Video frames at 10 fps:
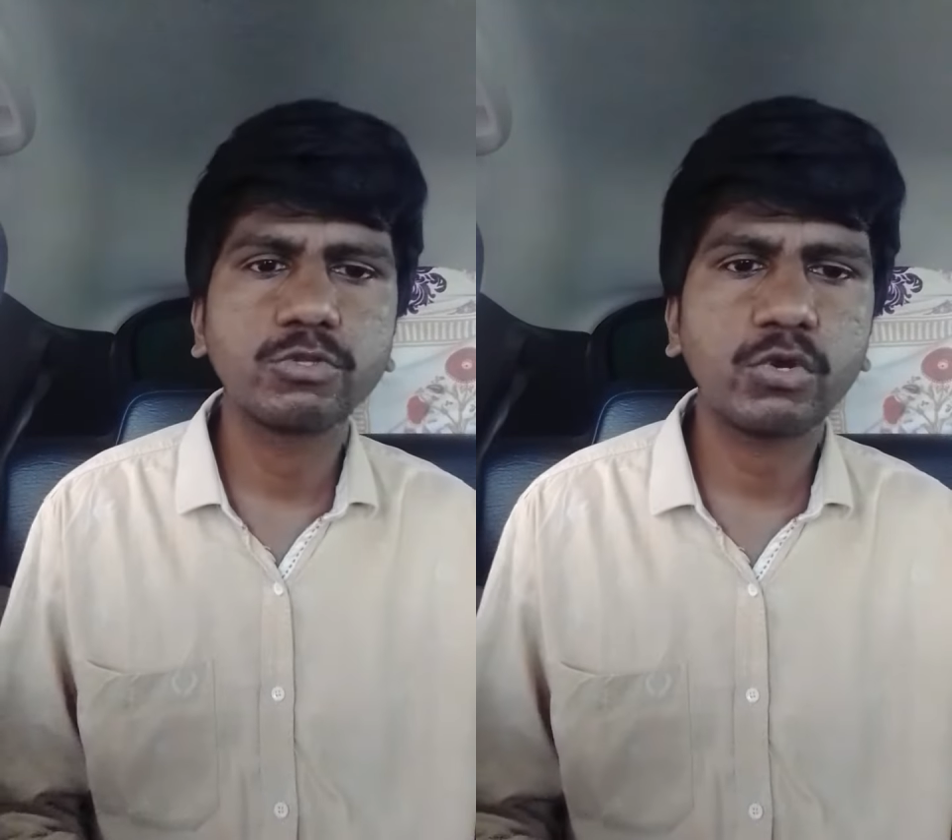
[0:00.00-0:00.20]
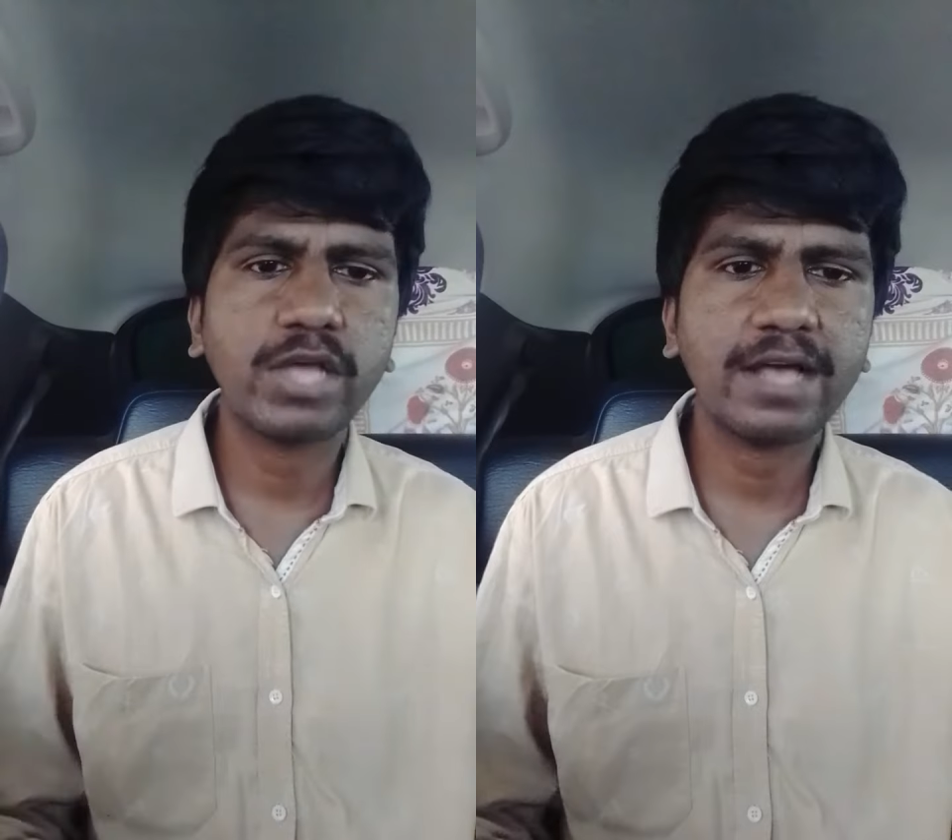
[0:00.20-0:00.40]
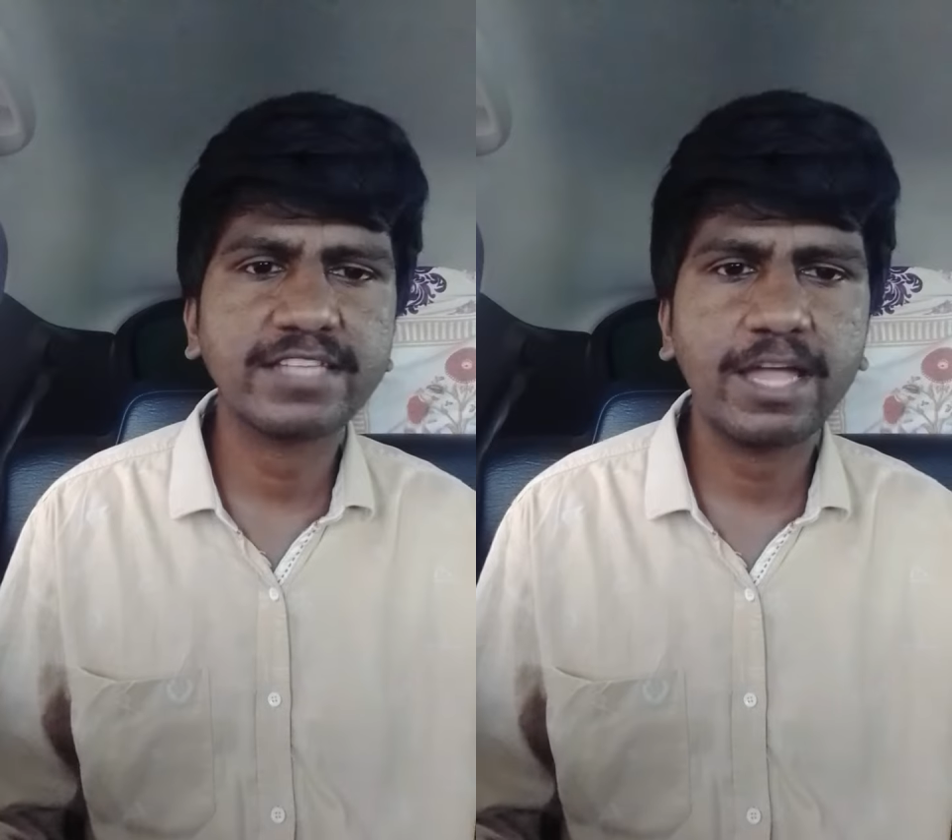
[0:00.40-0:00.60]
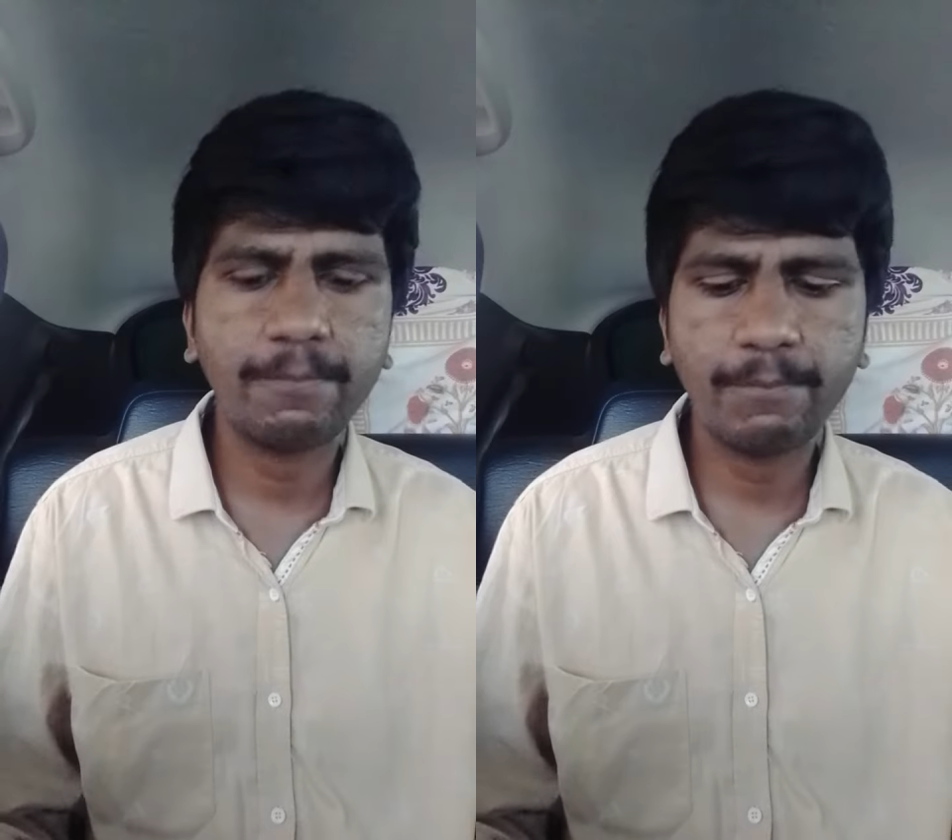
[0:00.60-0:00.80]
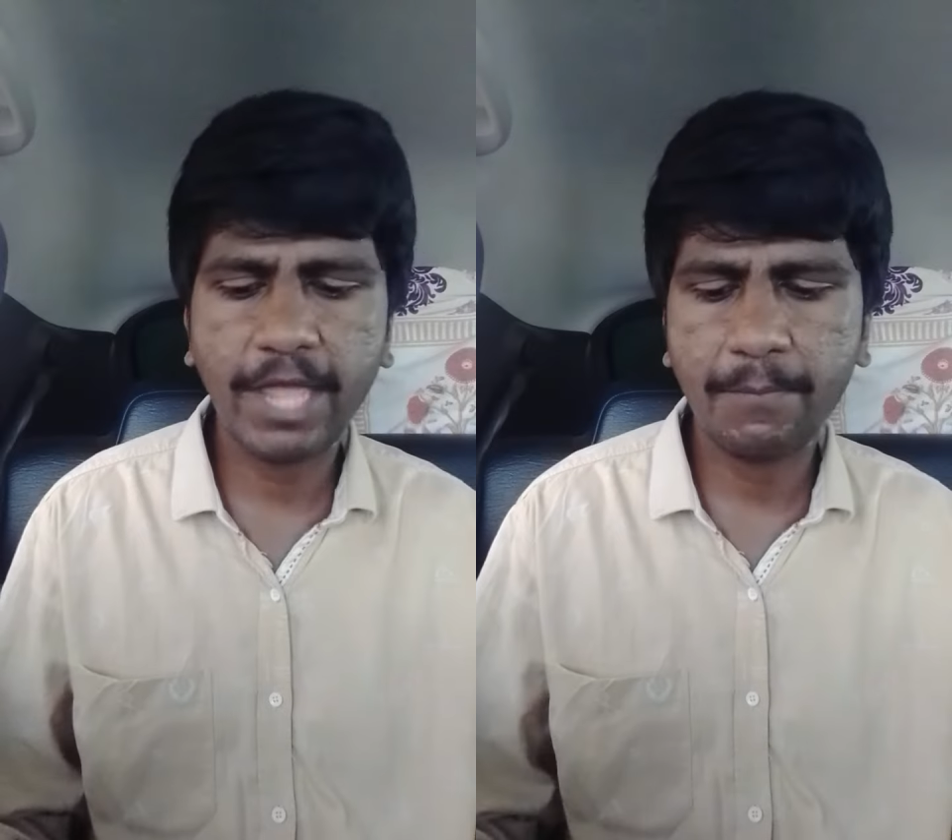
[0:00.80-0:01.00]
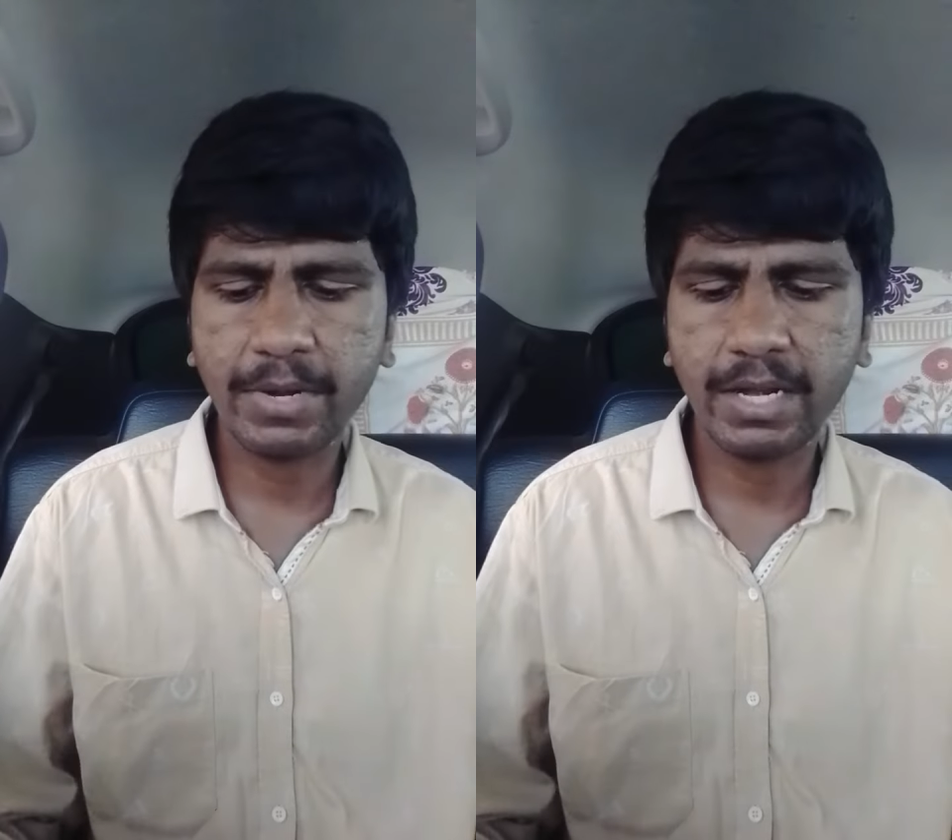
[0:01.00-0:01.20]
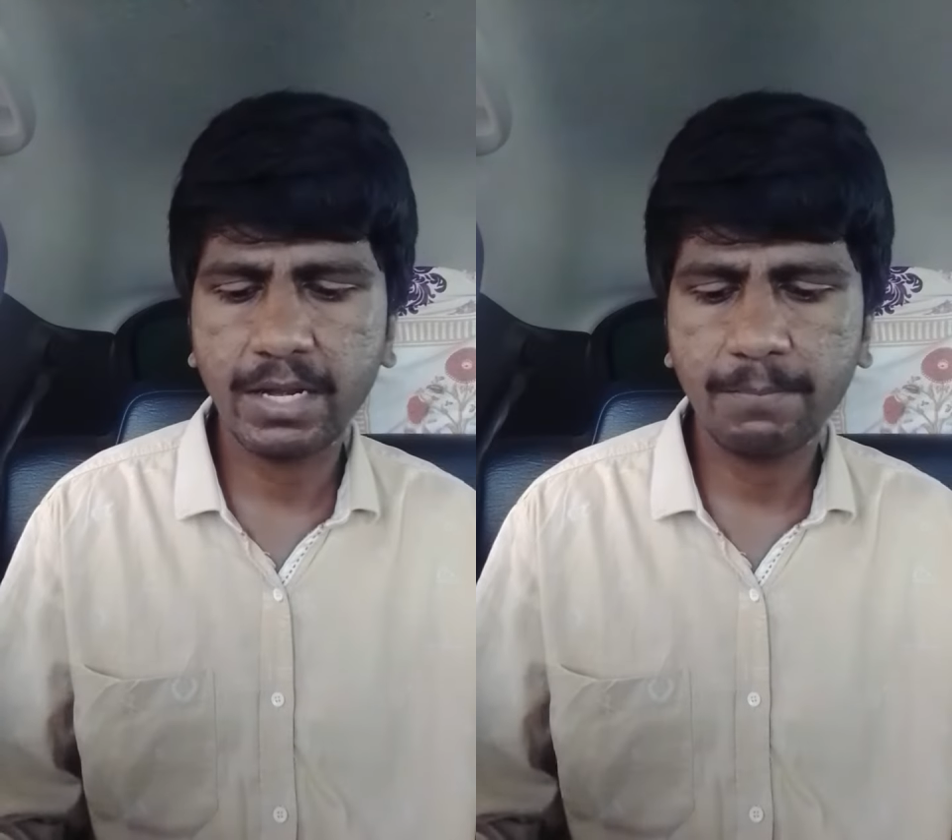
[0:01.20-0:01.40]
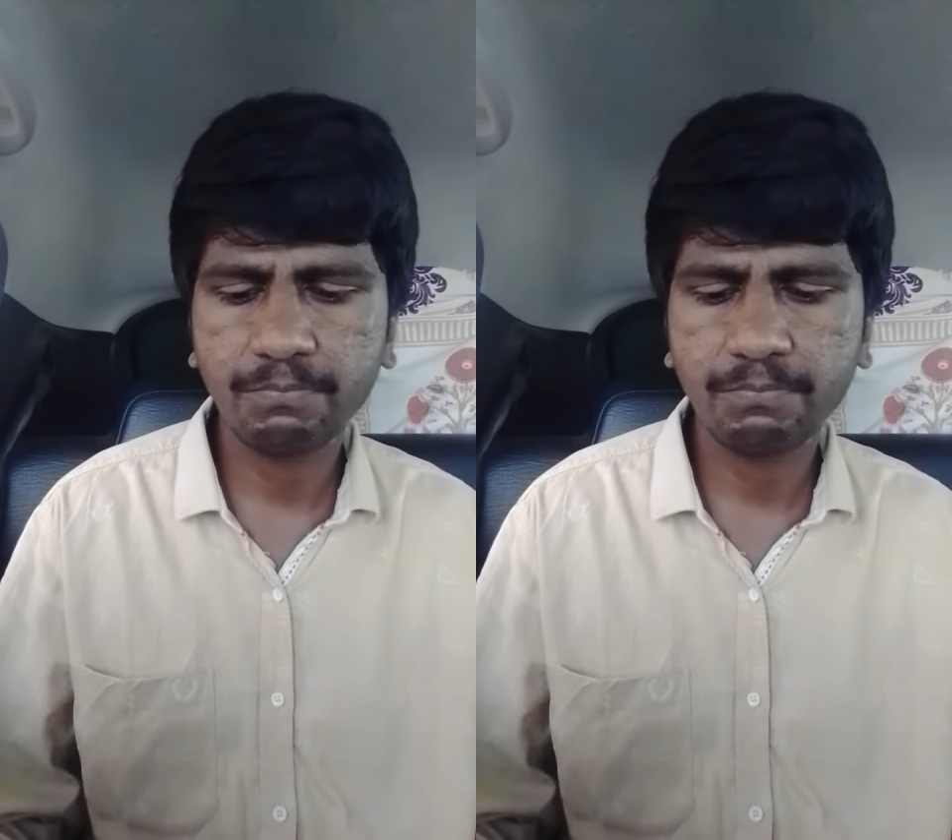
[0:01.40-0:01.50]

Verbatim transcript: zodiac sign people,